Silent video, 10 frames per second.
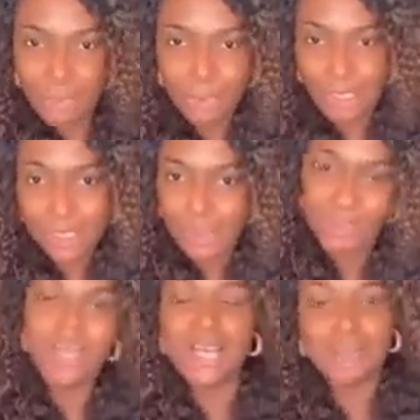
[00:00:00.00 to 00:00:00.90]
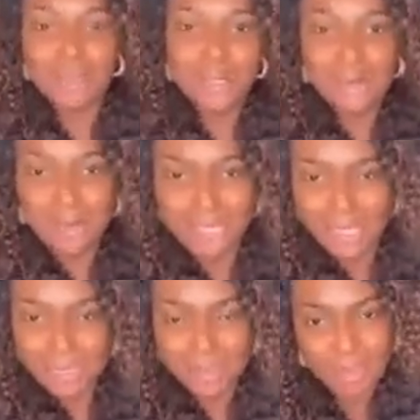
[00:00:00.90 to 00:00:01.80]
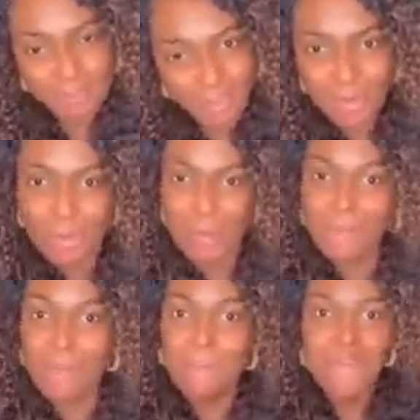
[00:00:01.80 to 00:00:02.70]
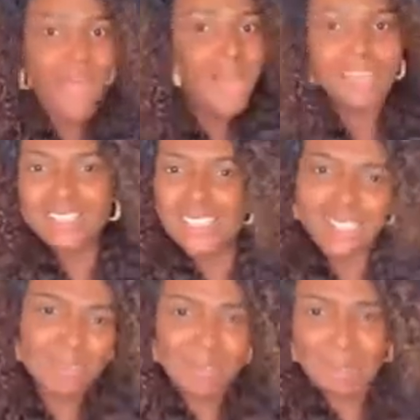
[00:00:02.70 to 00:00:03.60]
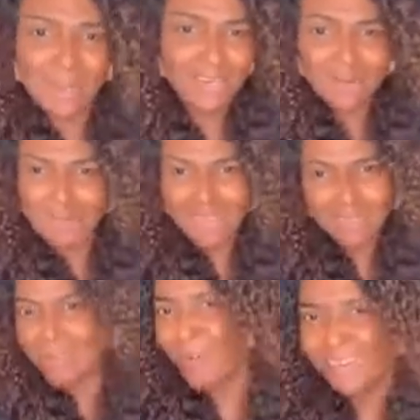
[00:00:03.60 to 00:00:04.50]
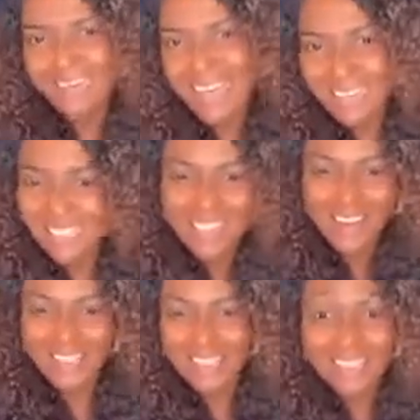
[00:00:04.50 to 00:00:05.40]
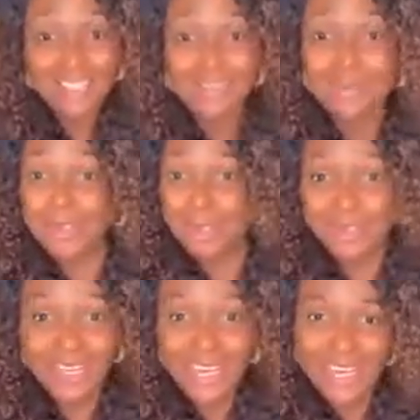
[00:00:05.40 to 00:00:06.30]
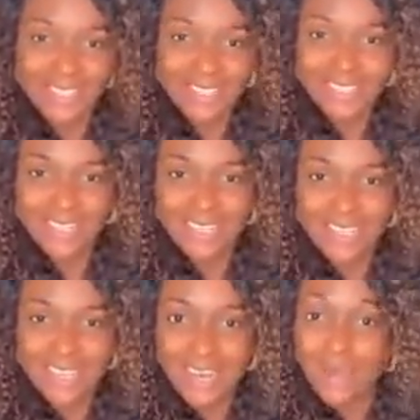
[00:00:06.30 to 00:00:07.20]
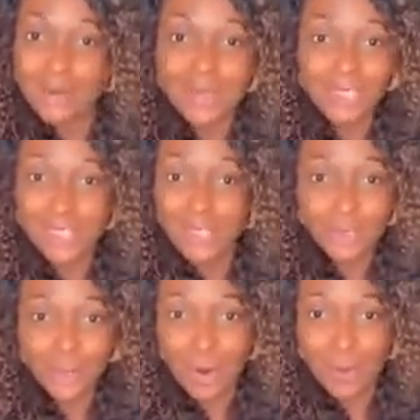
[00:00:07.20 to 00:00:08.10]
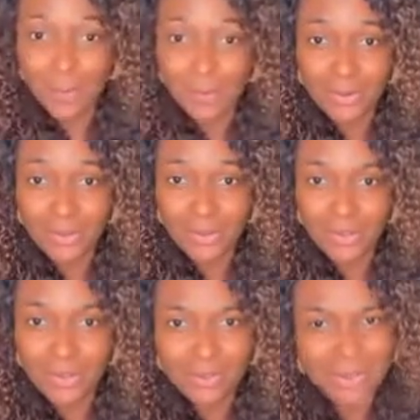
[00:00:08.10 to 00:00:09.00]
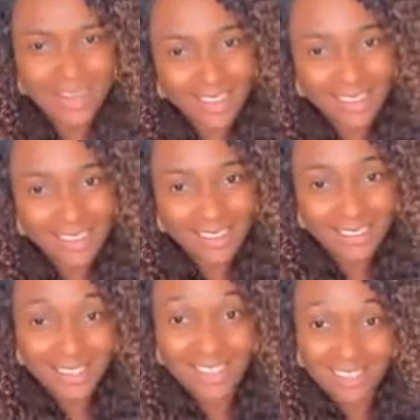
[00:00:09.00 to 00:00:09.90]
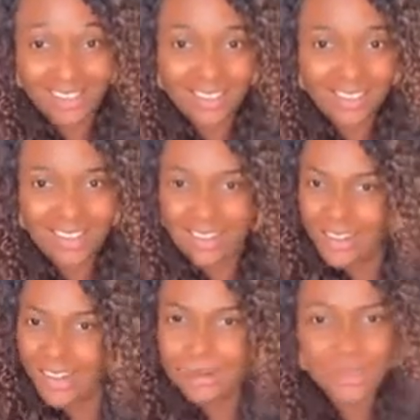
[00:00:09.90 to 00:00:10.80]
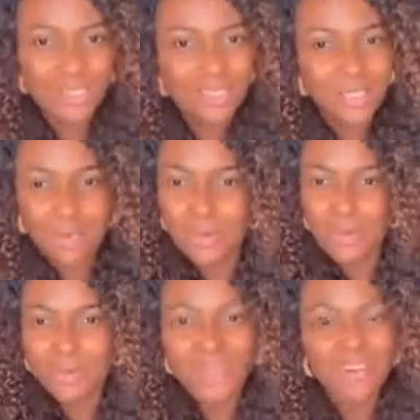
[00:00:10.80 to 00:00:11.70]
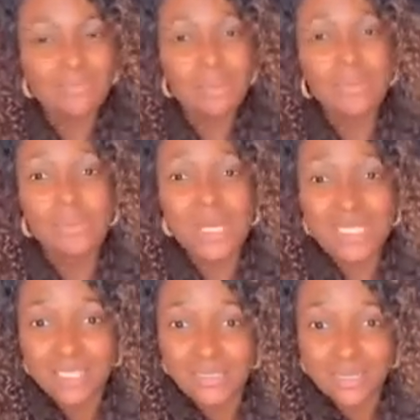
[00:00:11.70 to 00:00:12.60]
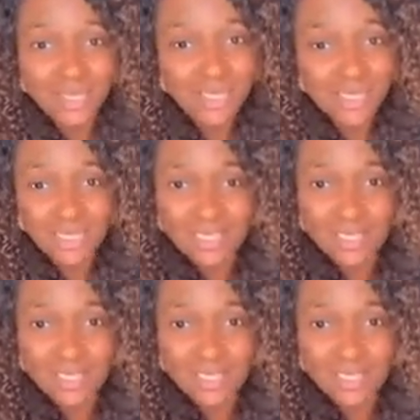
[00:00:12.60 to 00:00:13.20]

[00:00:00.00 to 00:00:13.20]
He took me and we went upstairs to the room. And I just laid down on the bed. And I'm like, what next now? He said, I just want you to relax. I want to eat you up. I'm like, huh? He said, yeah. I want to eat you up. Like, I've been waiting for this.